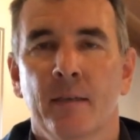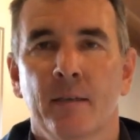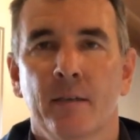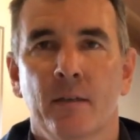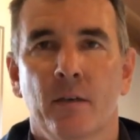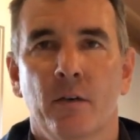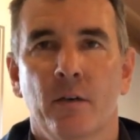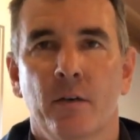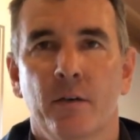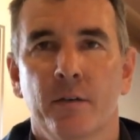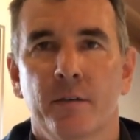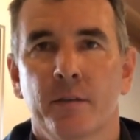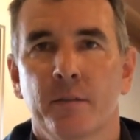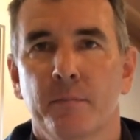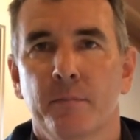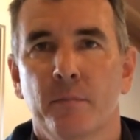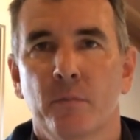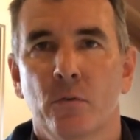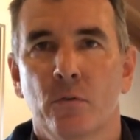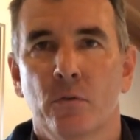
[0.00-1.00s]
The
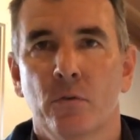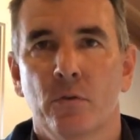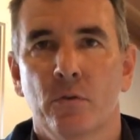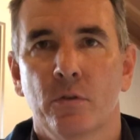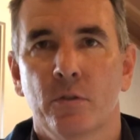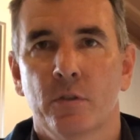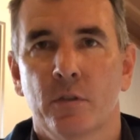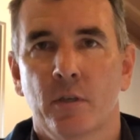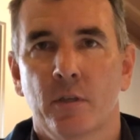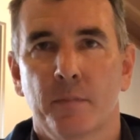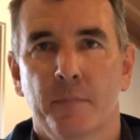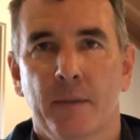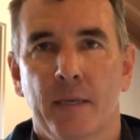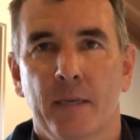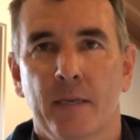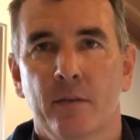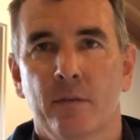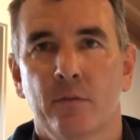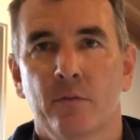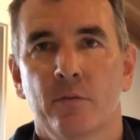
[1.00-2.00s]
more solar
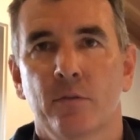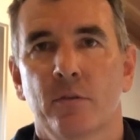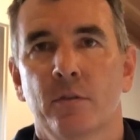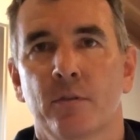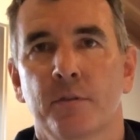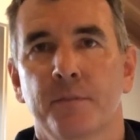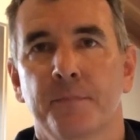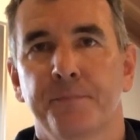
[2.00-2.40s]
panels,